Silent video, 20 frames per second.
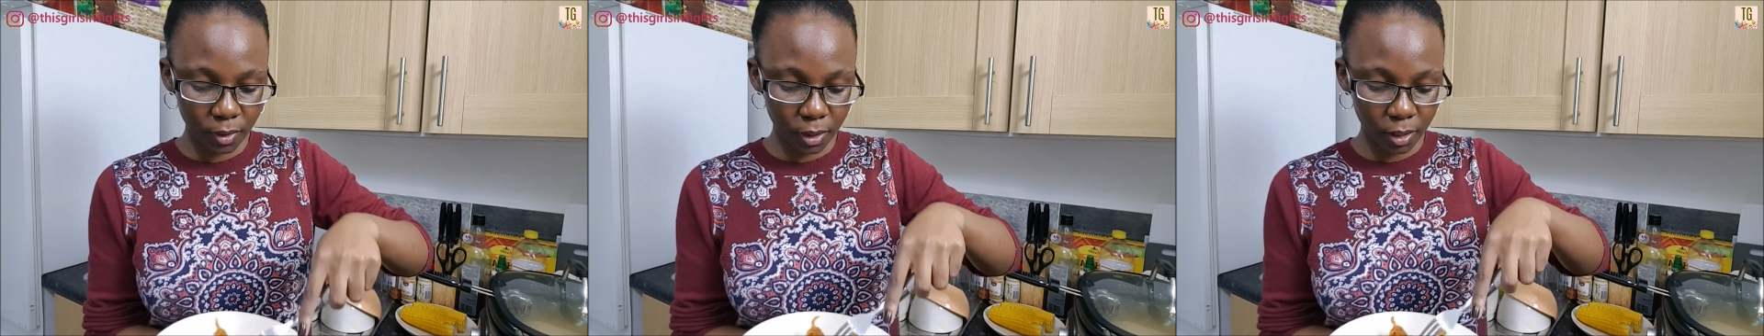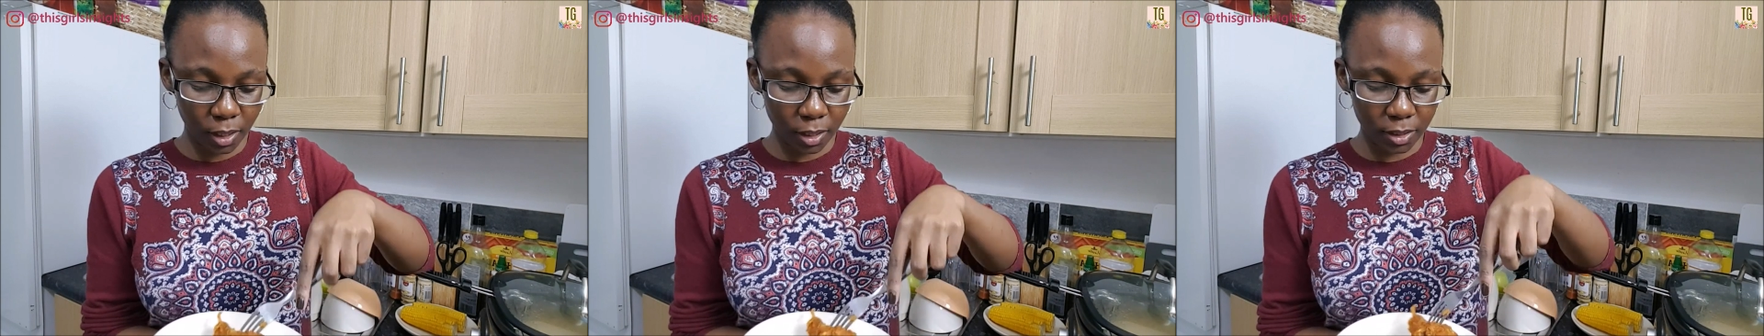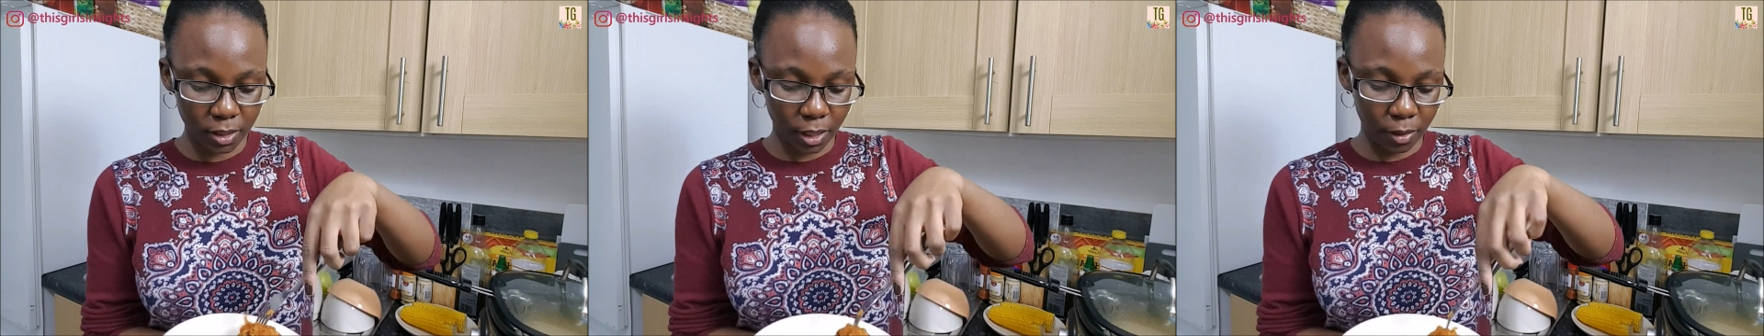
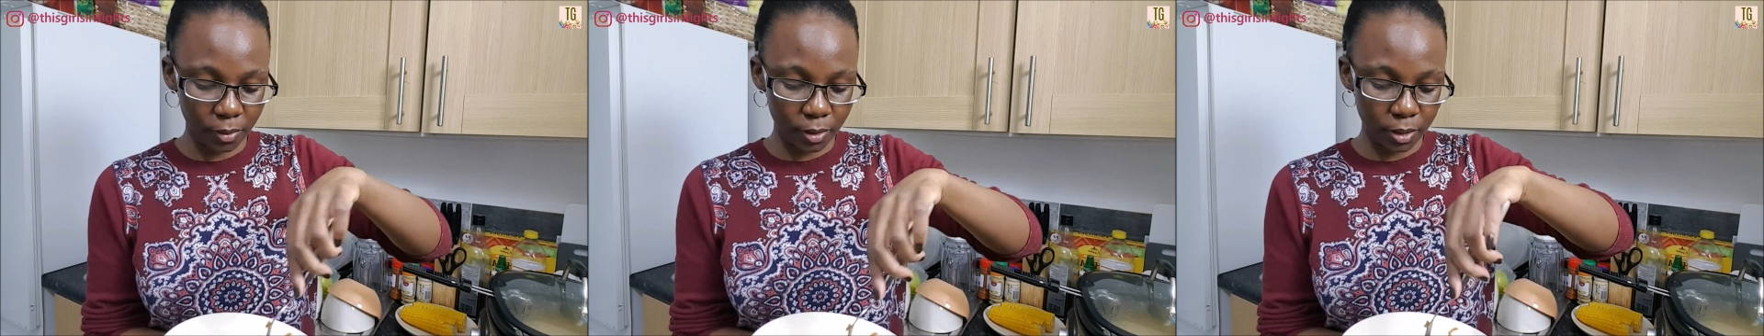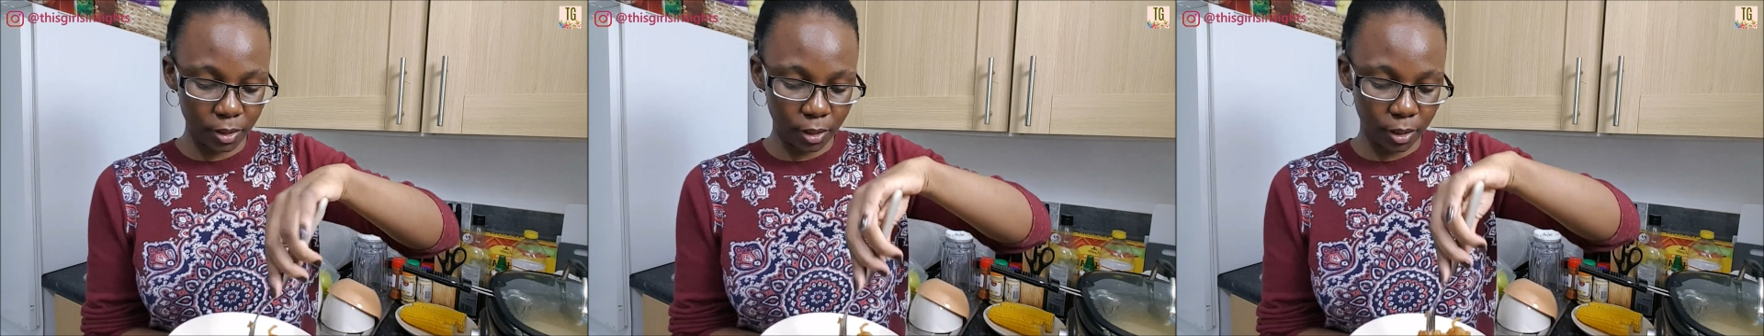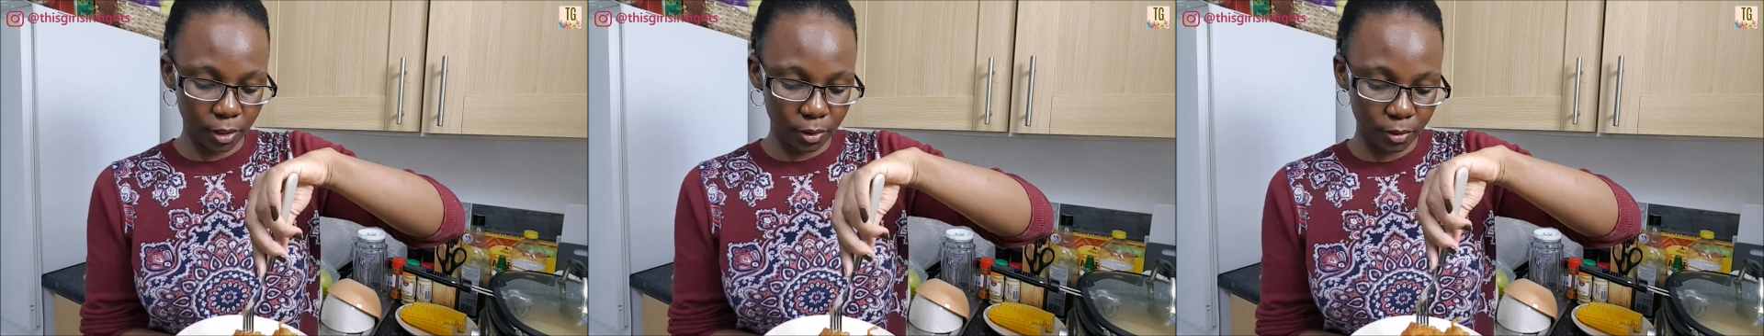Let's see how
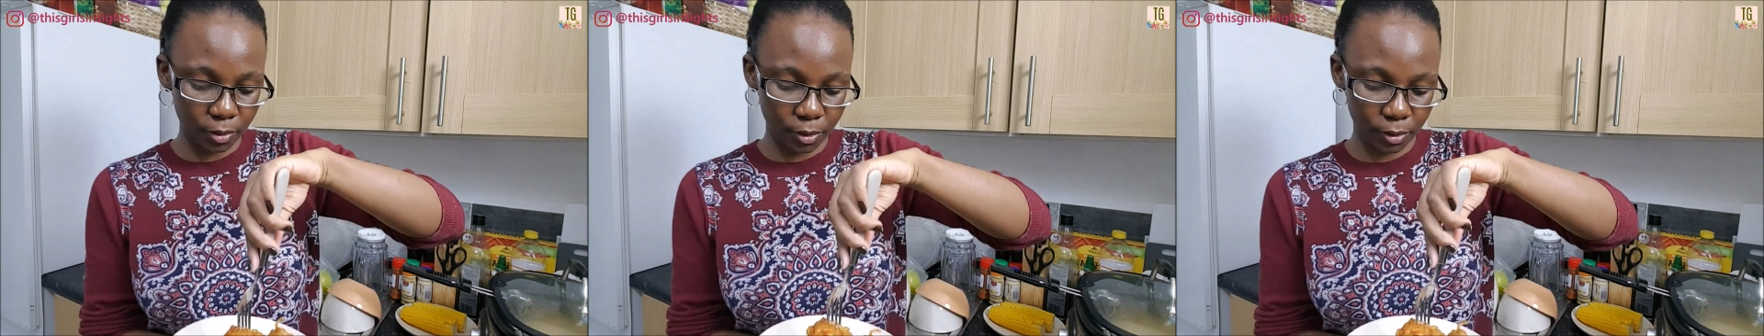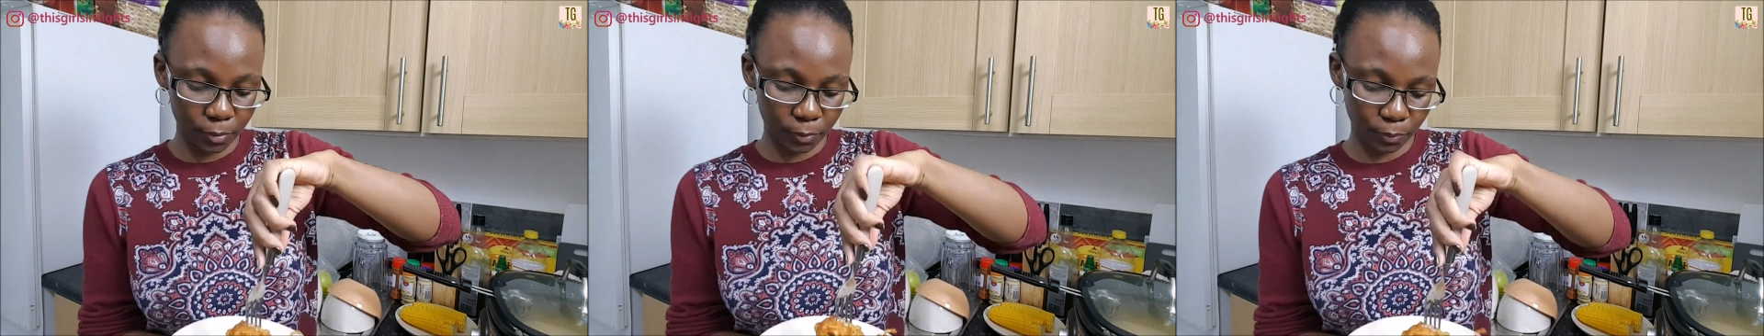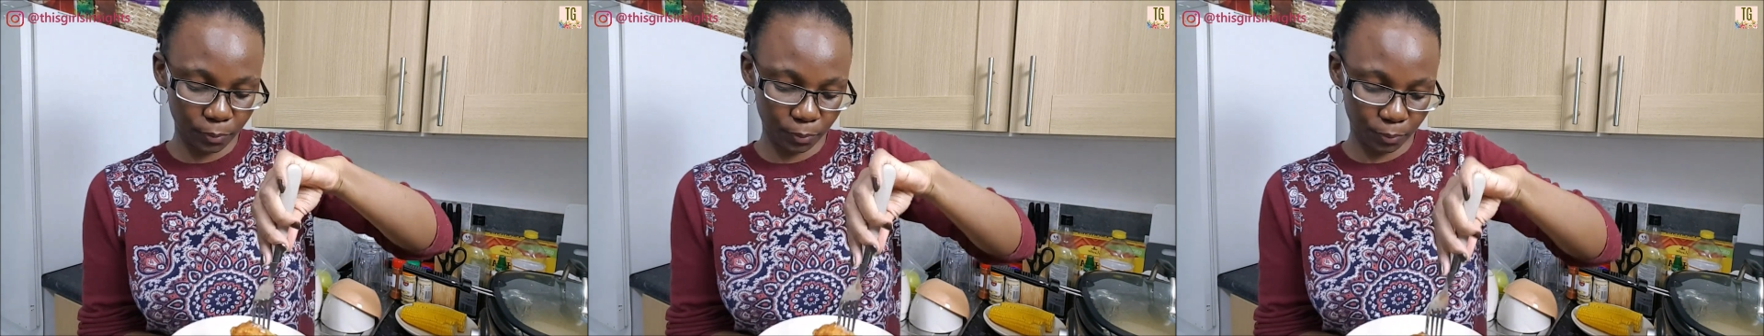this goes.
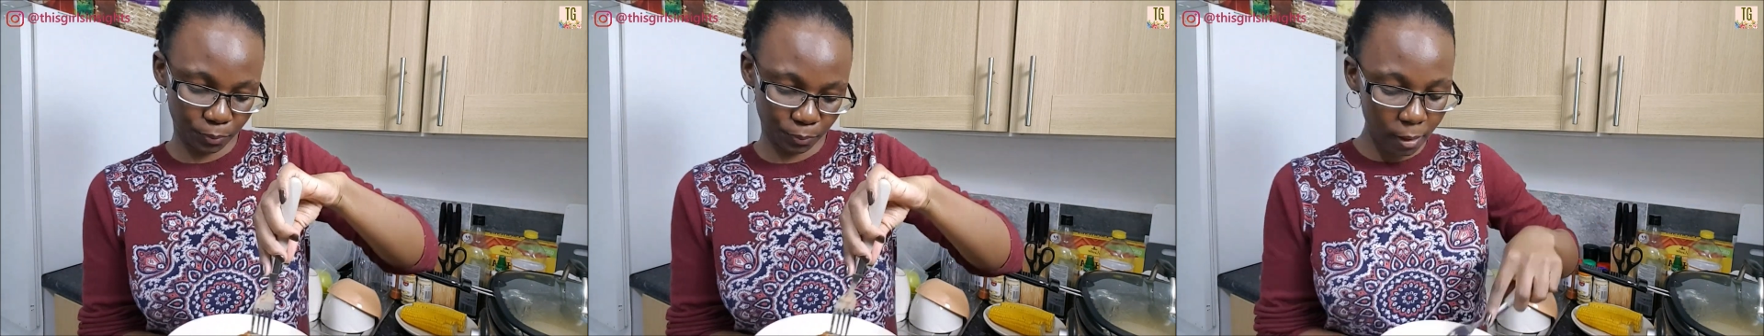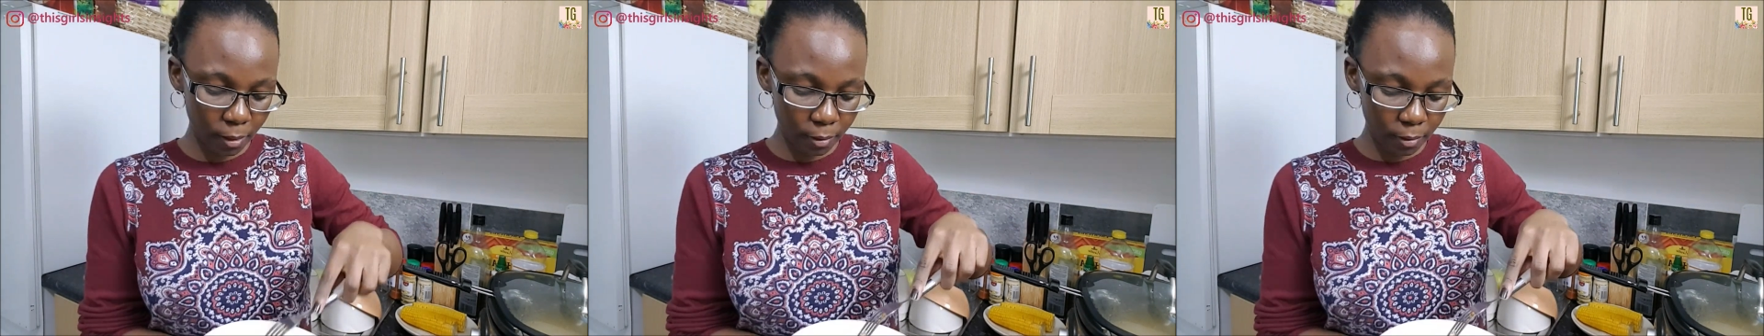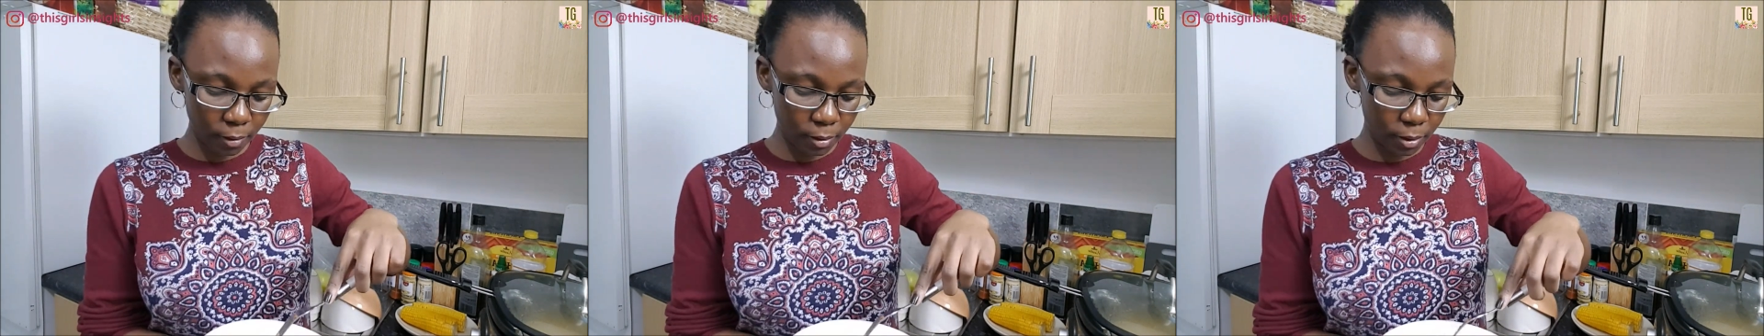
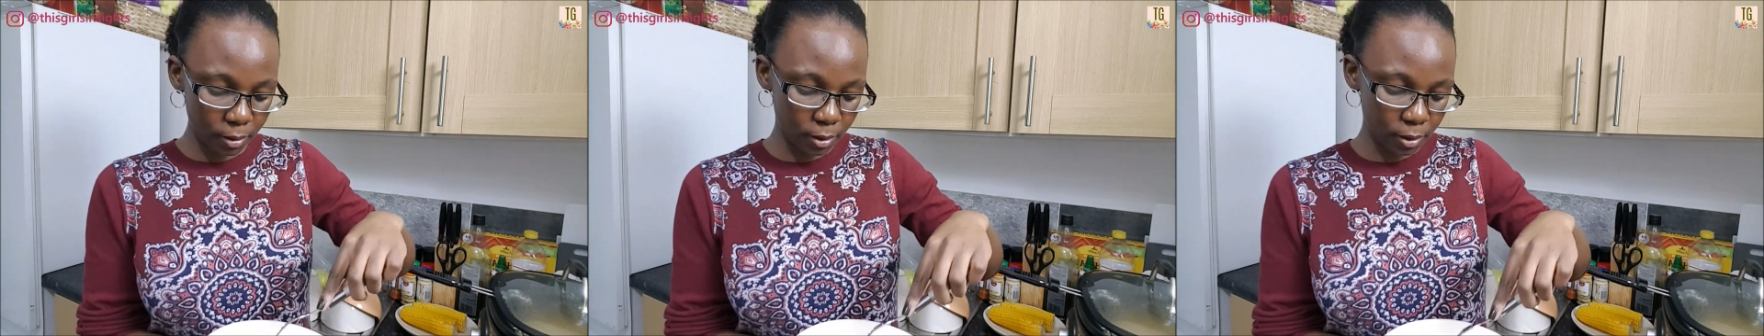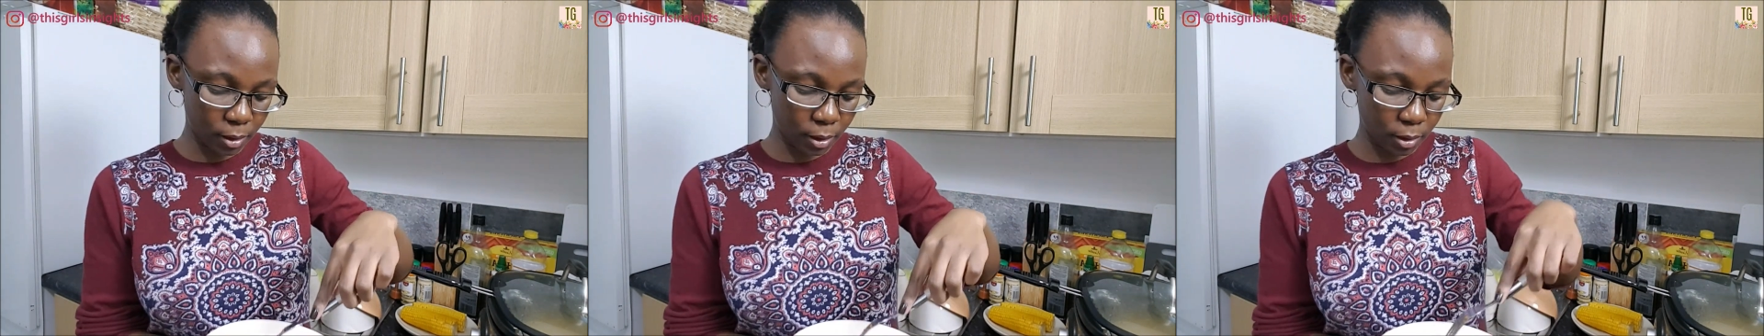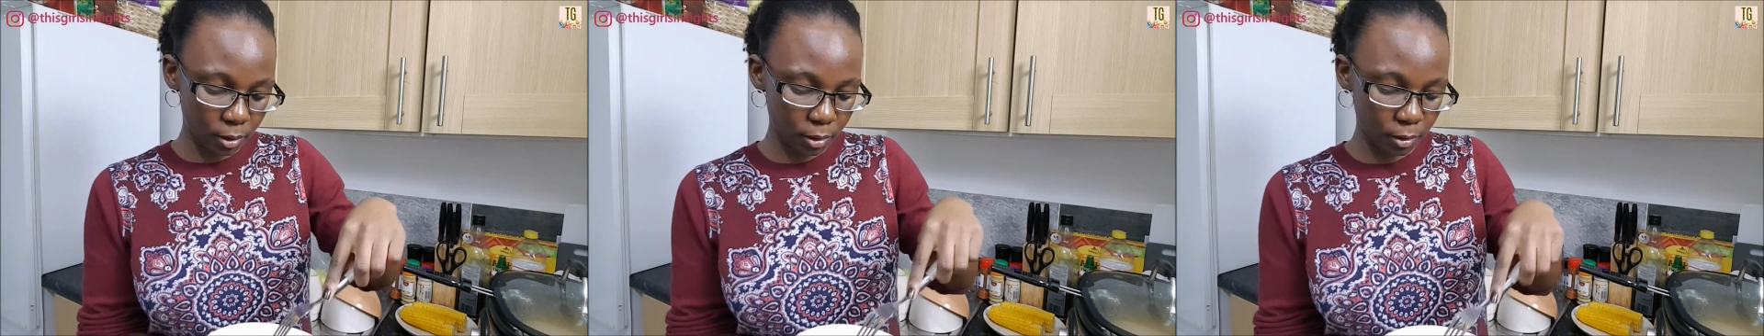Let's
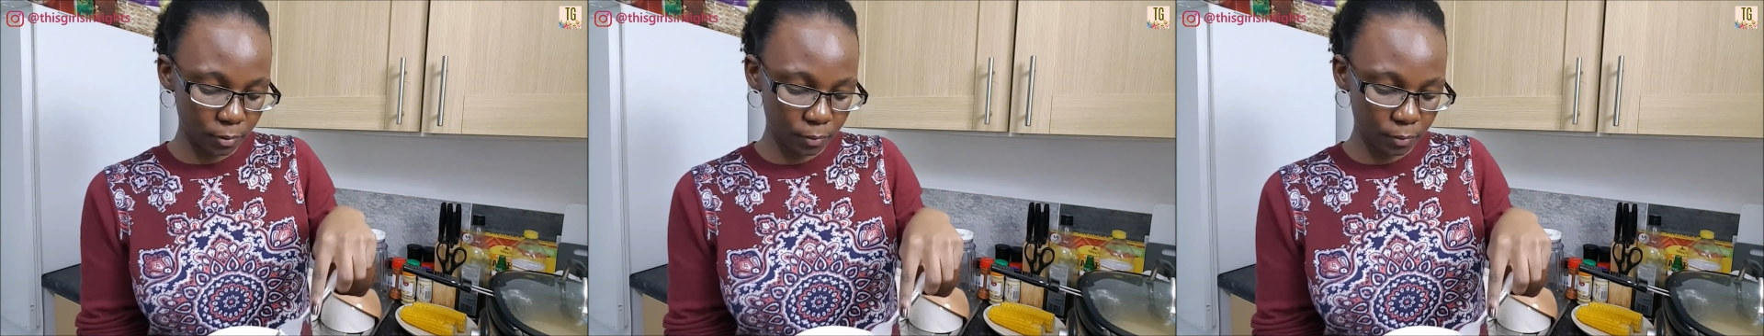see.